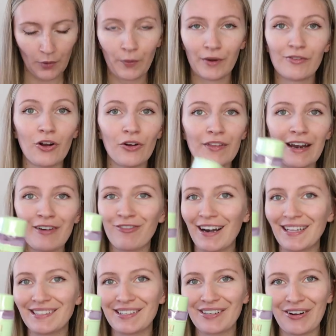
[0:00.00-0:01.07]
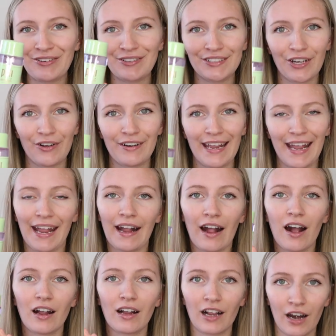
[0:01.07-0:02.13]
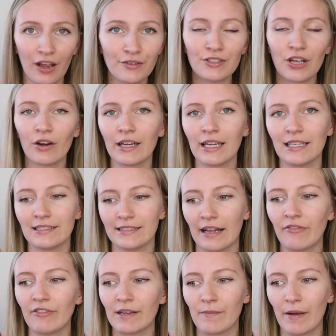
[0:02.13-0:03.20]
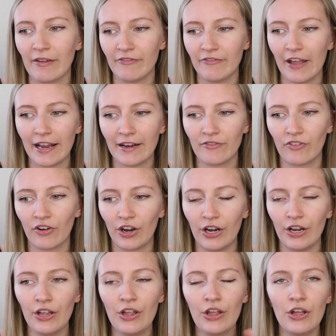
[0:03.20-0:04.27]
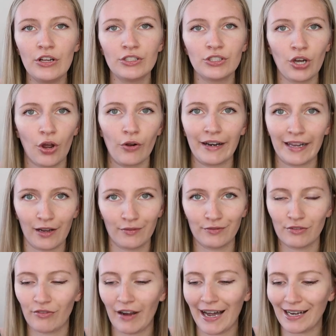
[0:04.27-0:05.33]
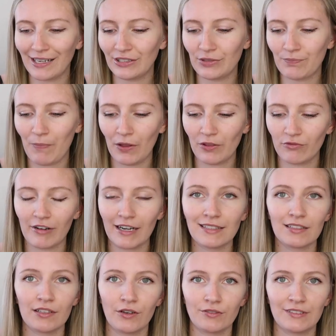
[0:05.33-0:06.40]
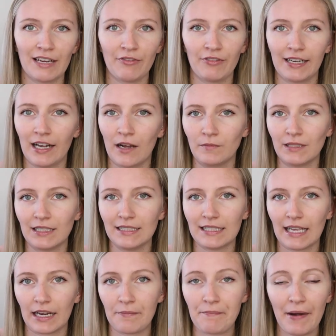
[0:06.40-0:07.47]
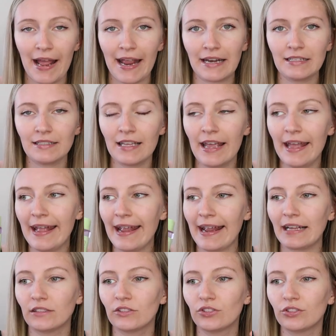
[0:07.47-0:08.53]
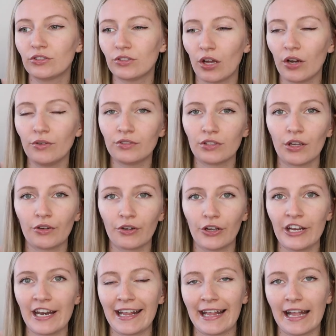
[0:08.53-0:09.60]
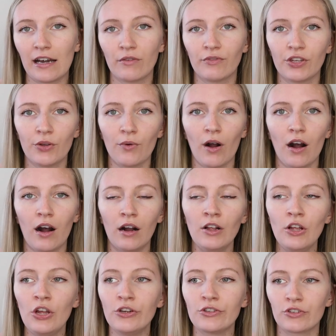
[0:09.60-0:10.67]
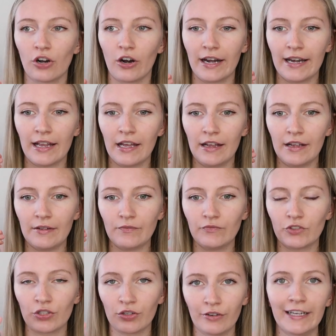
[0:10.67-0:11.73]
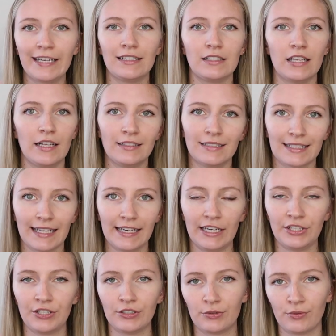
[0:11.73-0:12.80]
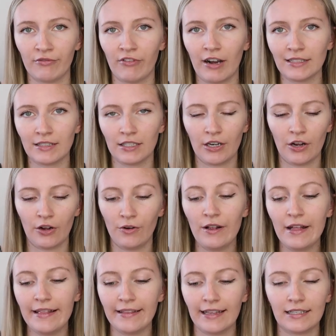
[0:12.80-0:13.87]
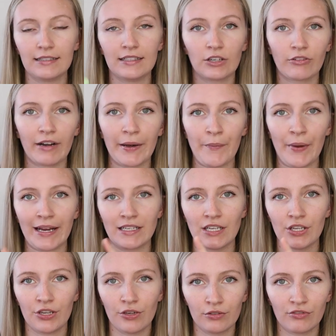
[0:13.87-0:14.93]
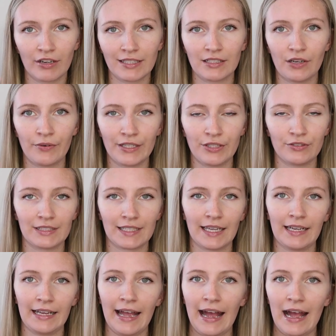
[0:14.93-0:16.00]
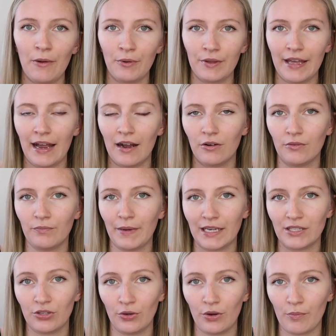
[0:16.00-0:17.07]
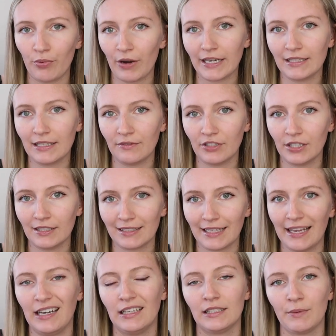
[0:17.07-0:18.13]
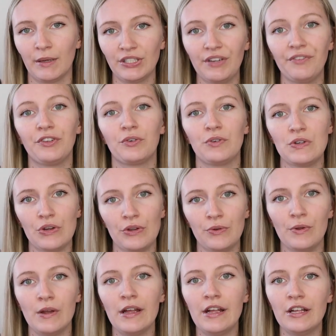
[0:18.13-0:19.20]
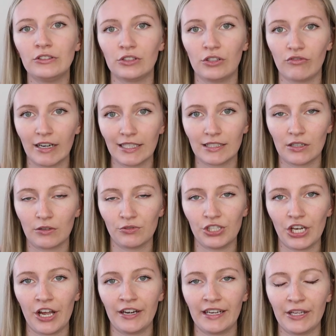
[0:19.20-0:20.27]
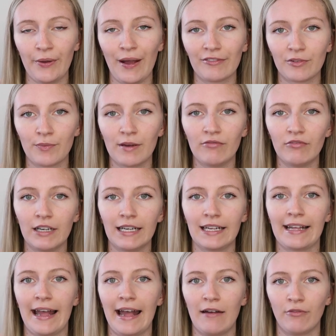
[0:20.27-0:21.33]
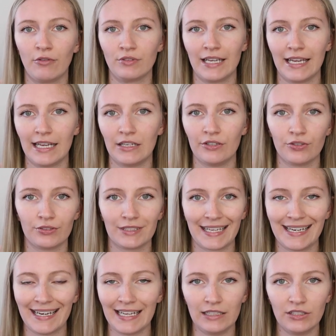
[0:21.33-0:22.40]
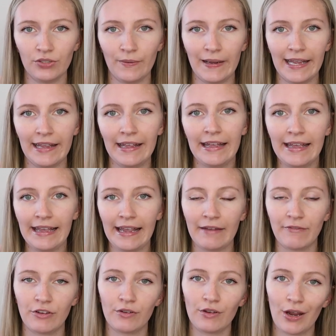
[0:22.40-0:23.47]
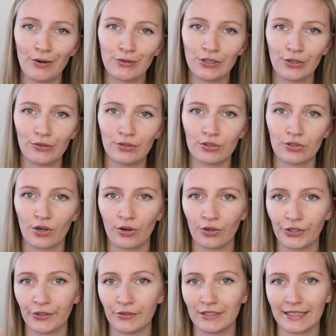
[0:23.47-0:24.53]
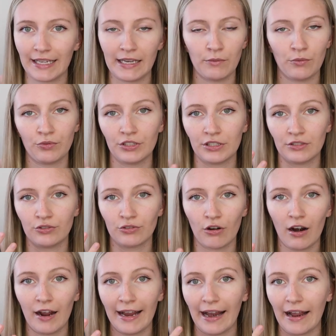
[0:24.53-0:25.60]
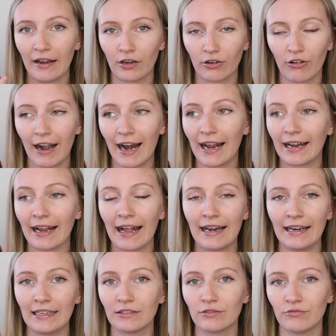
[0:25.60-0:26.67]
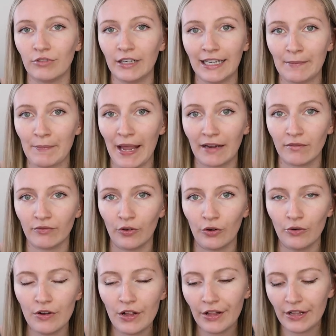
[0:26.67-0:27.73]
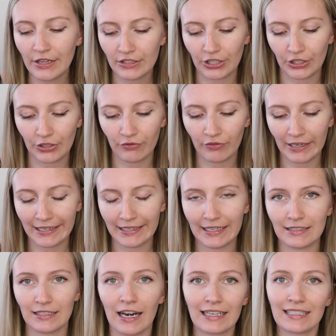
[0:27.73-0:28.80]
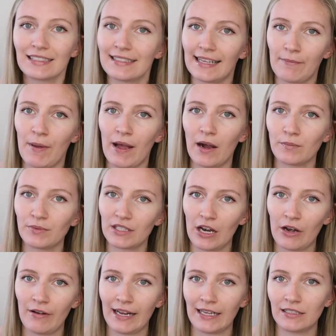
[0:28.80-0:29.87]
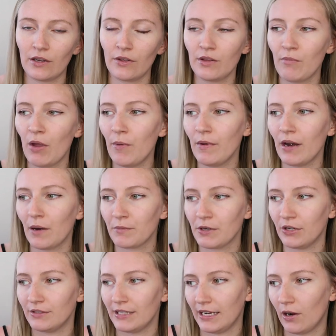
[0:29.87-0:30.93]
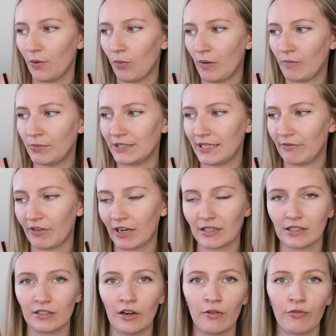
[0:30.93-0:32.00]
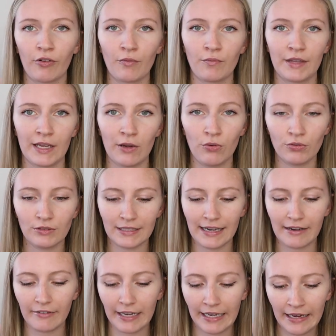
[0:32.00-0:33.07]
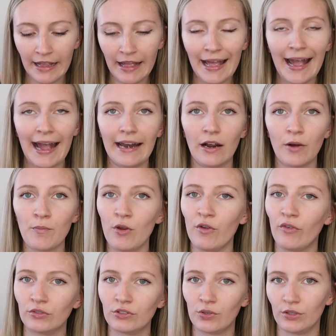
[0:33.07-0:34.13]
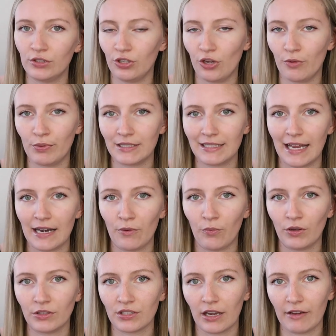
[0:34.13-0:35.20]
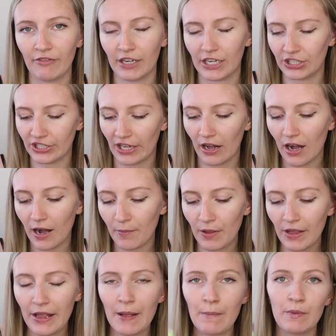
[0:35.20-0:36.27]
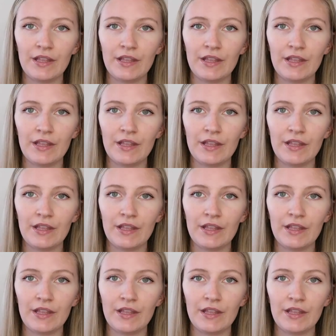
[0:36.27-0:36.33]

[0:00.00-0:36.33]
We've got their retinol tonic. Glow tonic is definitely my favorite tonic of the range, but the retinol definitely comes in second place. It's so, so good. Again, if you are trying to treat certain skin issues with retinol, this is a great way to use retinol in your skincare without being too abrasive to the skin, especially if you're new to the retinol journey. You have to be really careful to ease your skin into it. If you go too strong, your skin will just dry and crack, and it's really painful. So you really need to like step it up slowly. So at the moment I'm using a 1% retinol from The Ordinary, and I'll move on to a 2% once I finish that up.